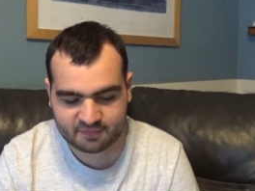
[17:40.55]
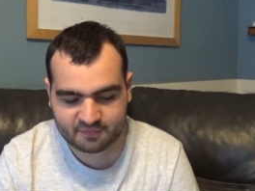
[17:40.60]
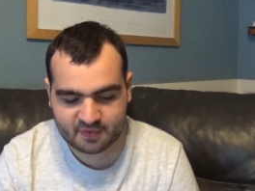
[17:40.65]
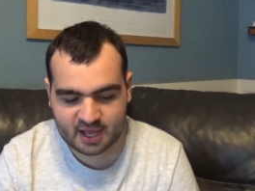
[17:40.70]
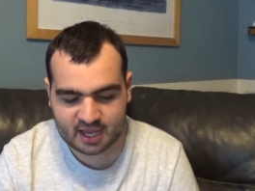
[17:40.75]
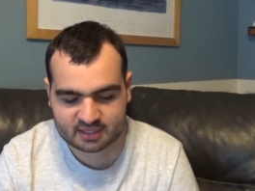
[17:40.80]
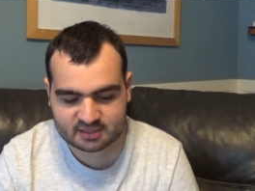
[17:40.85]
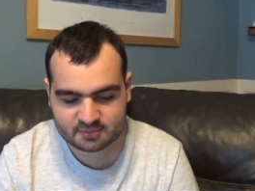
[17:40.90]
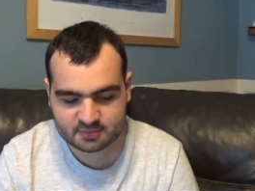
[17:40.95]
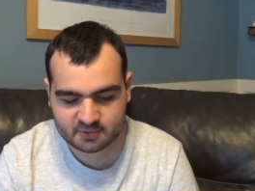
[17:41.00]

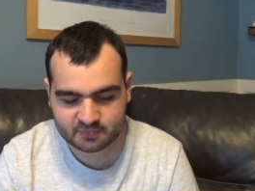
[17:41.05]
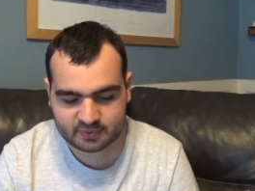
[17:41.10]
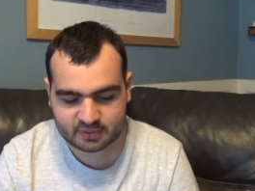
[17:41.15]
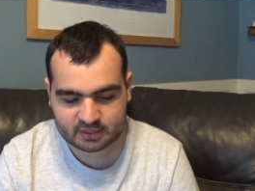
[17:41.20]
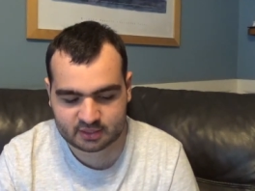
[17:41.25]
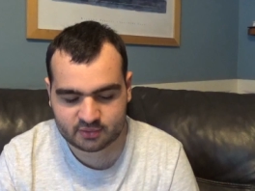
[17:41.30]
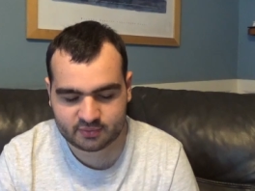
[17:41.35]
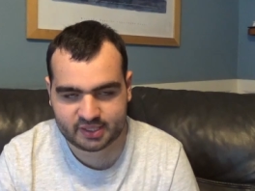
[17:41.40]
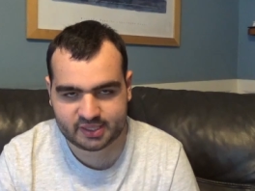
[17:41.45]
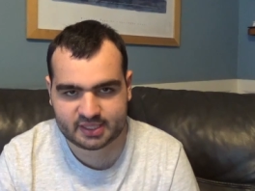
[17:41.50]
Fox movie,
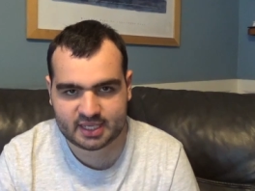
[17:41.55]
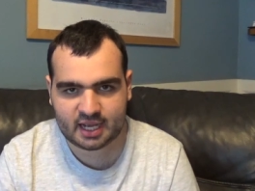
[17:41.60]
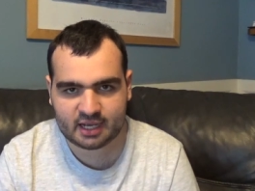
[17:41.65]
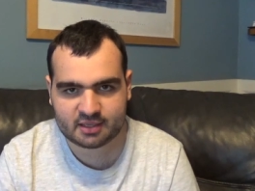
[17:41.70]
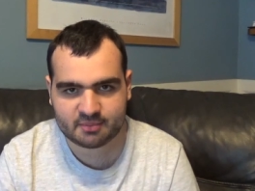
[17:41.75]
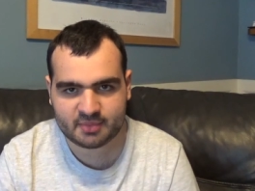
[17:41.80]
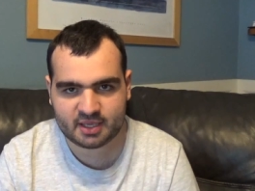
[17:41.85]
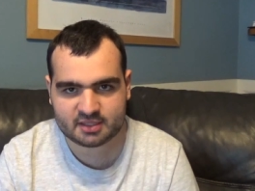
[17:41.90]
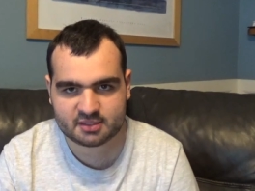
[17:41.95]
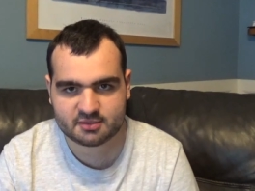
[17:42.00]
the only
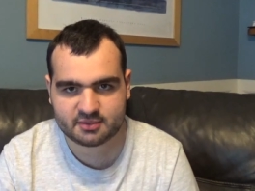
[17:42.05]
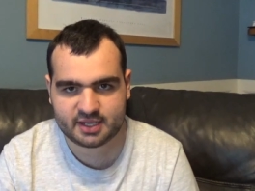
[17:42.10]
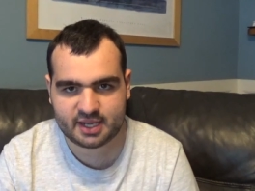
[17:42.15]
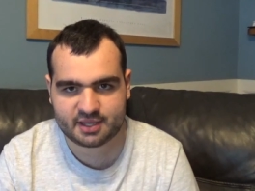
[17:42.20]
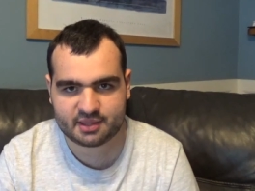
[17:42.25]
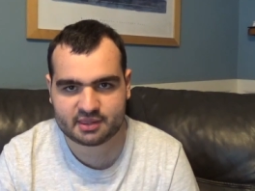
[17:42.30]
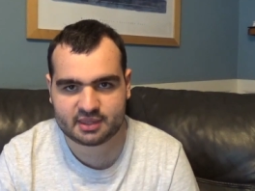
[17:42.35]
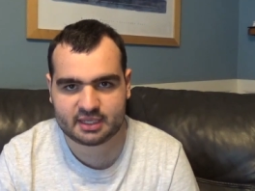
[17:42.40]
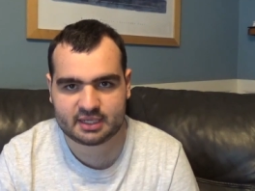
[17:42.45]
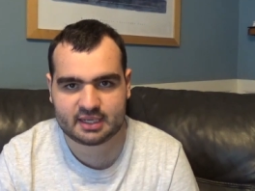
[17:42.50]
documentary I
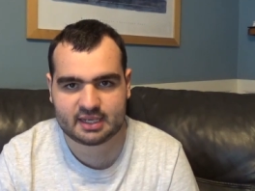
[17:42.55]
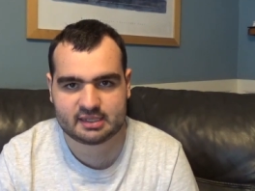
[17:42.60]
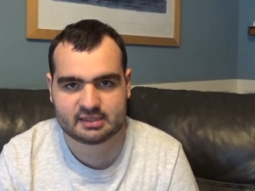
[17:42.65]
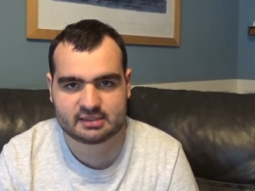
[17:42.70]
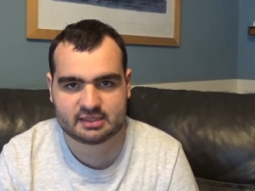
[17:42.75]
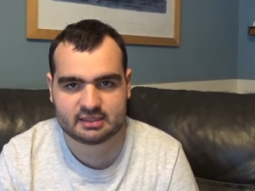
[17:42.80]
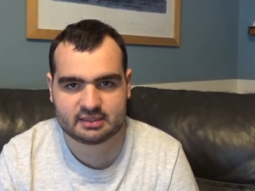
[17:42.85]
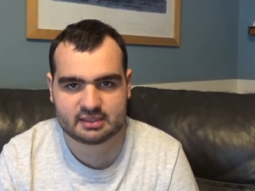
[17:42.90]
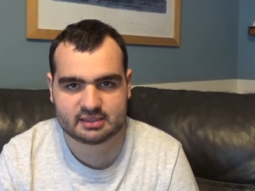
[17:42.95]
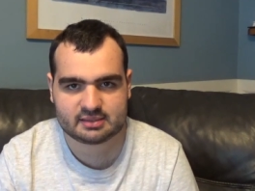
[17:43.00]
think I've
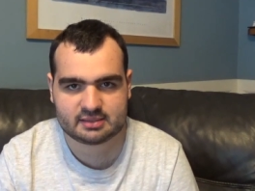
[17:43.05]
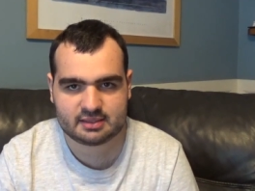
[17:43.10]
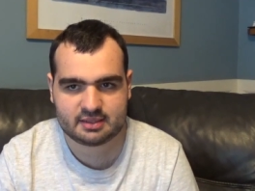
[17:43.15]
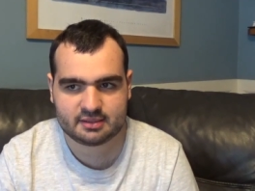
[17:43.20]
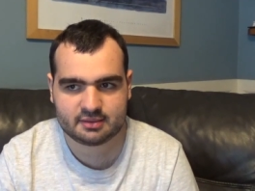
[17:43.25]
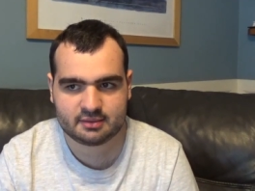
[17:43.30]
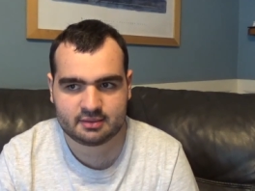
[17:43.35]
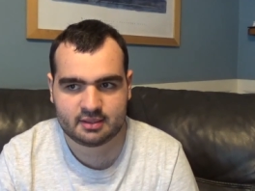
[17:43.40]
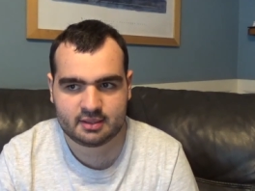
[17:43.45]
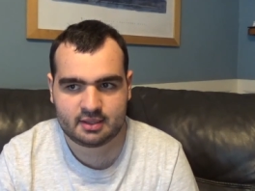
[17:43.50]
seen this
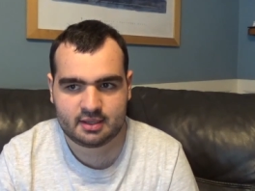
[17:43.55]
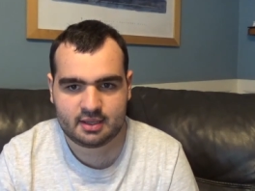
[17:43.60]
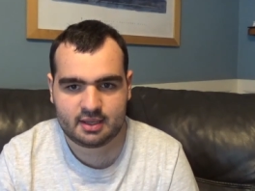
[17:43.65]
year.